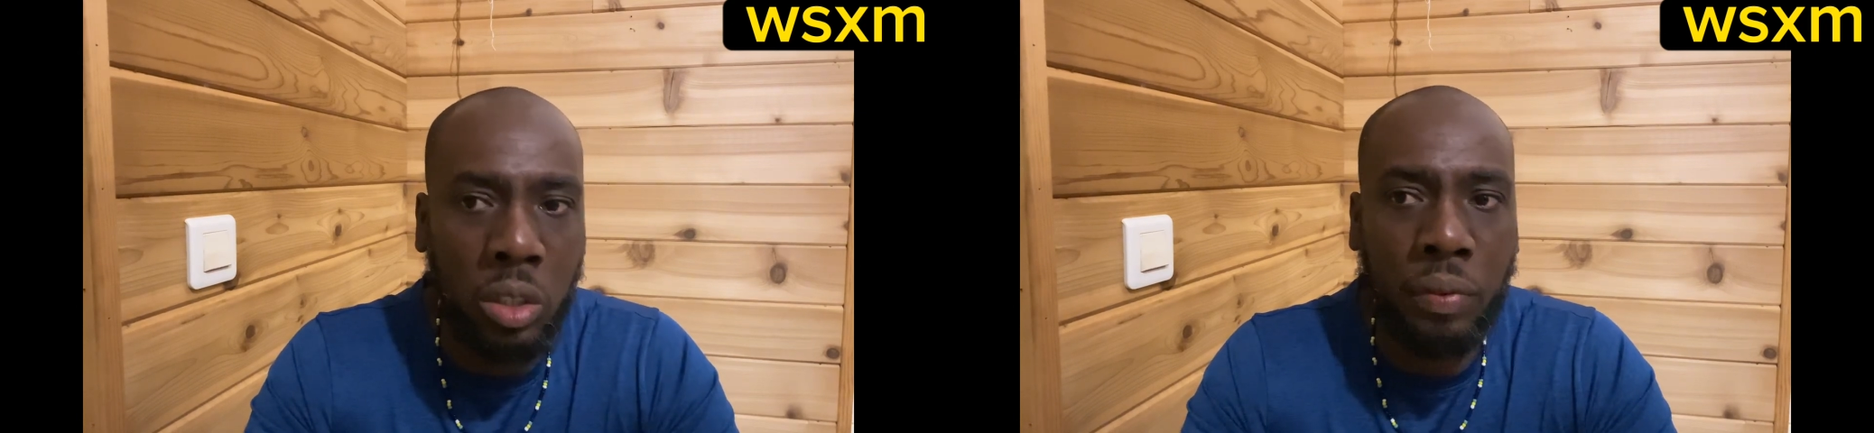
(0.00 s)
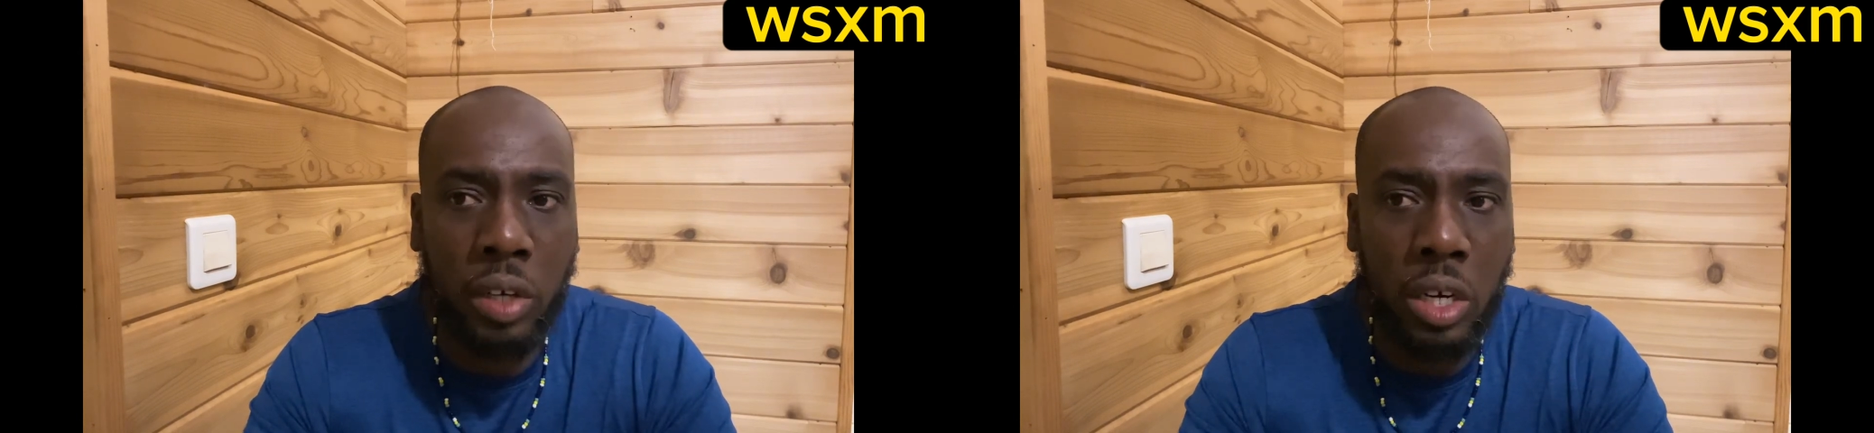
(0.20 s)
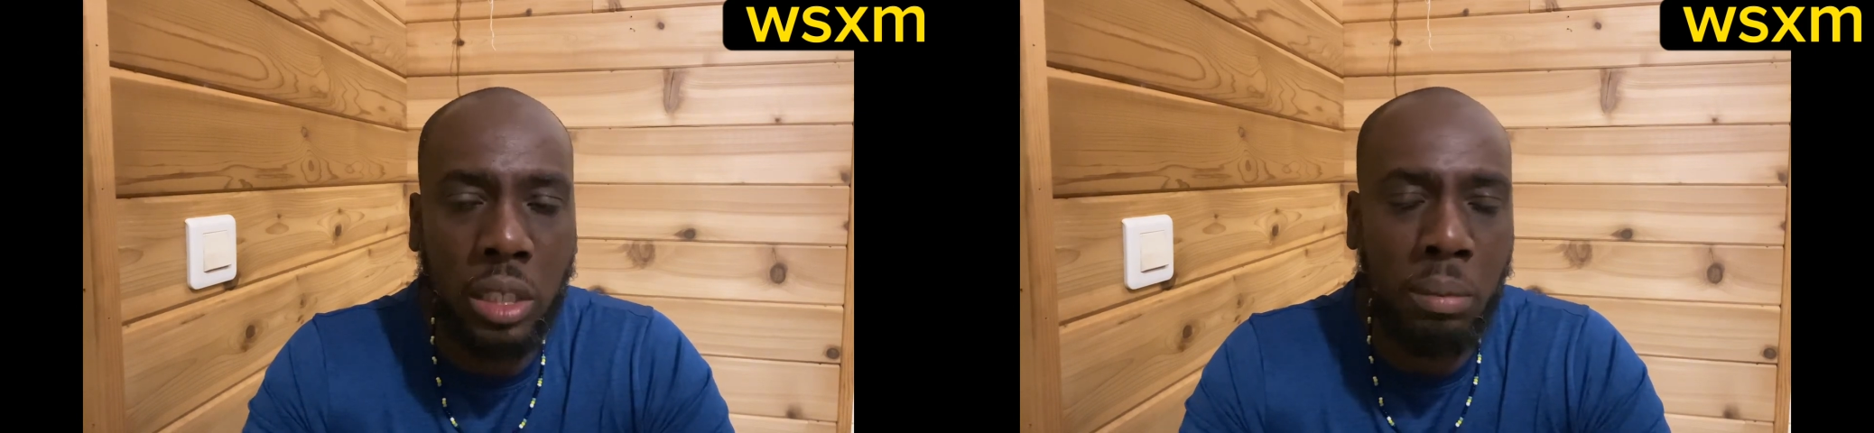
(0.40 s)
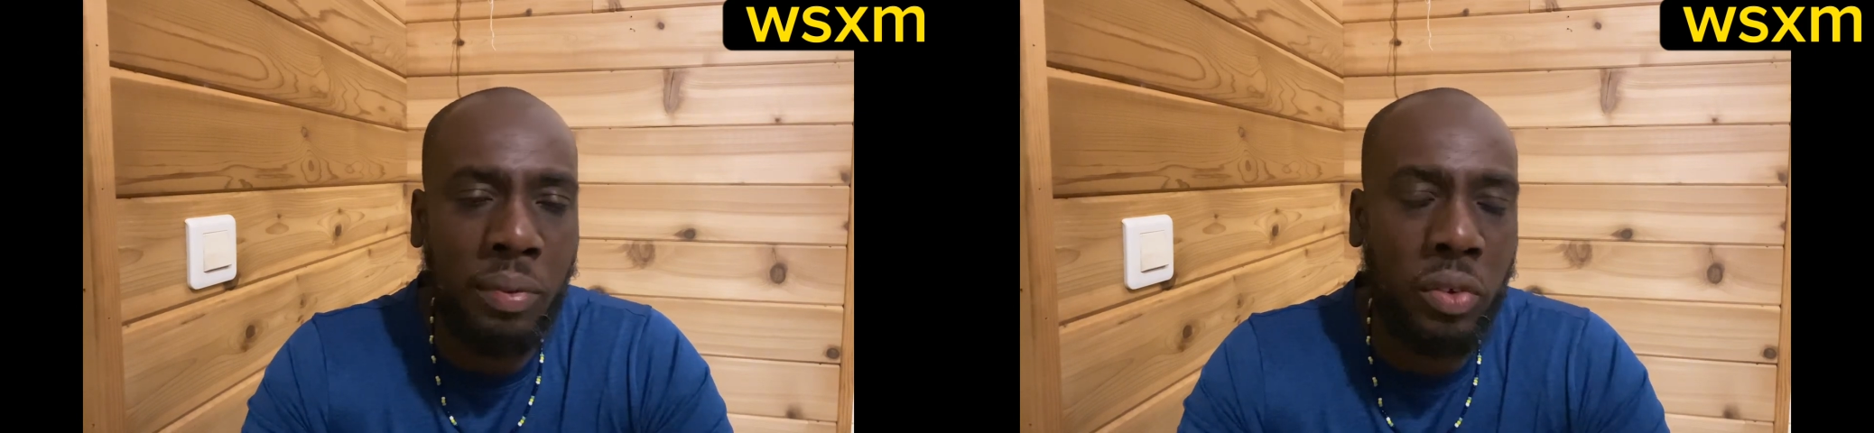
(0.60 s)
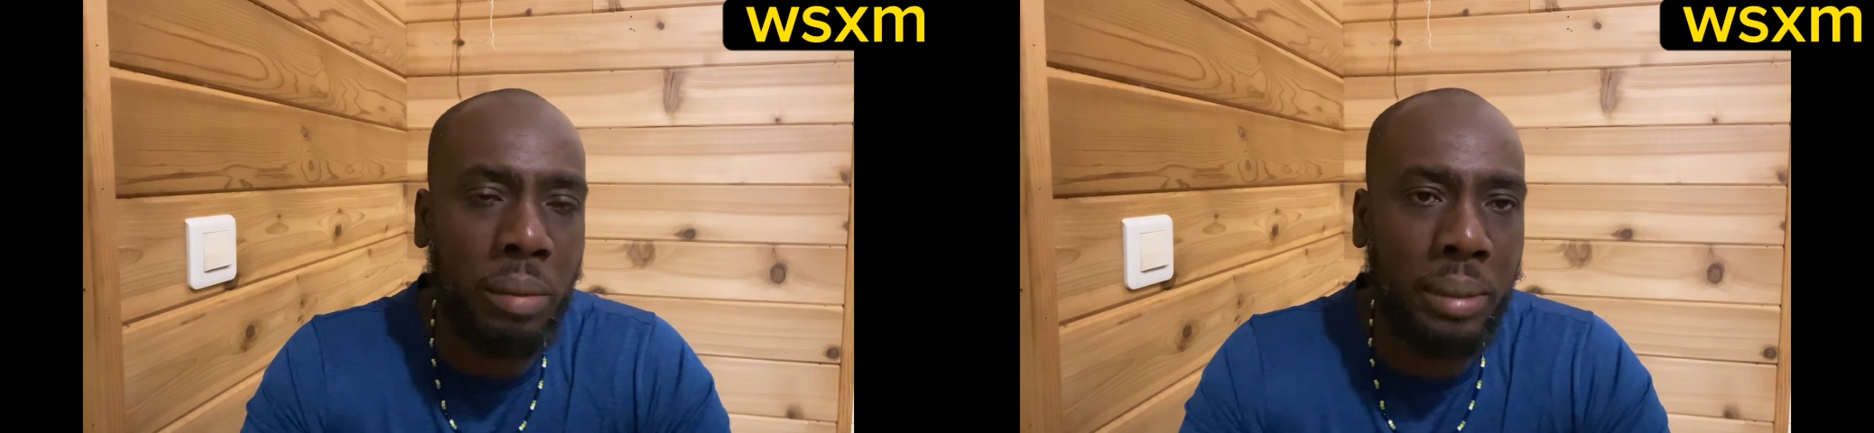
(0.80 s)
first
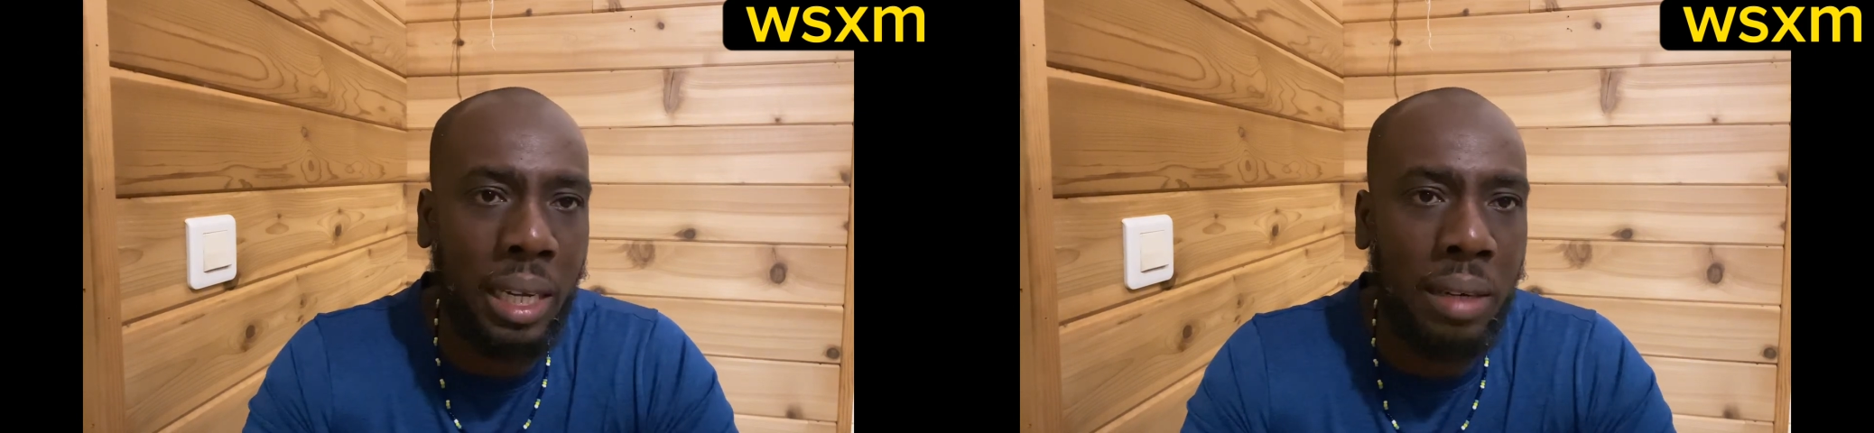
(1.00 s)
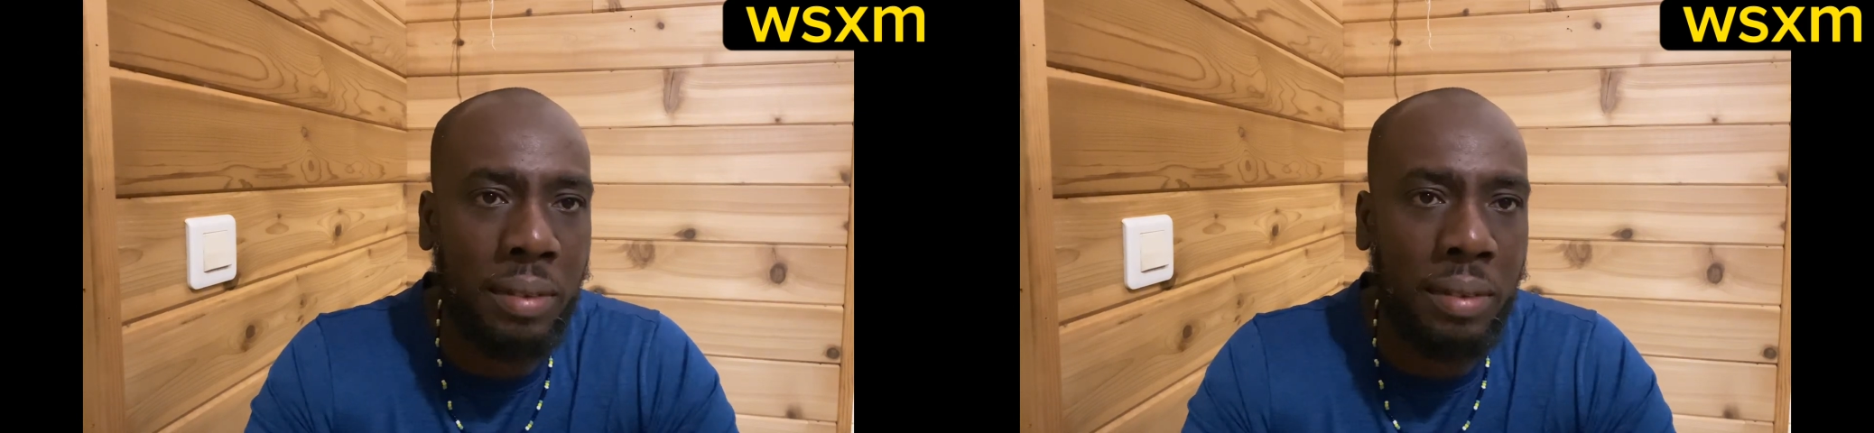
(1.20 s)
before himself,